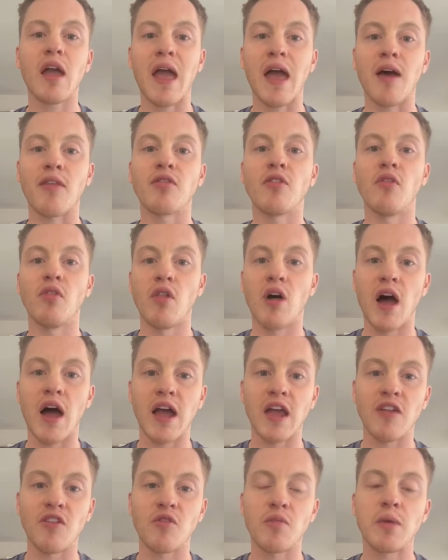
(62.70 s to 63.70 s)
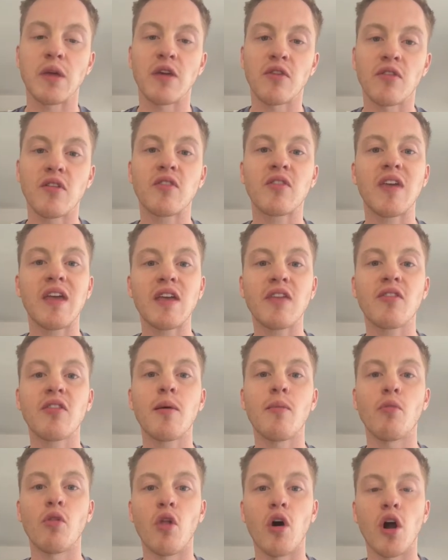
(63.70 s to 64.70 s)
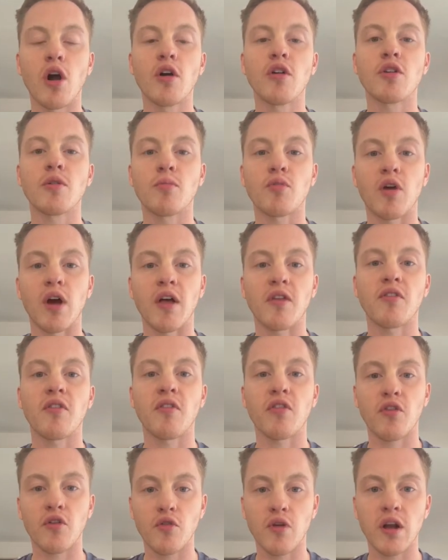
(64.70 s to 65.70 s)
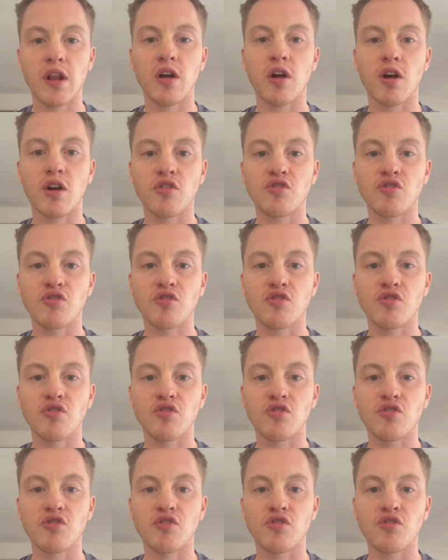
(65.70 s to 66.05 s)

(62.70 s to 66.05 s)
at the lines because it takes them longer to process the credit card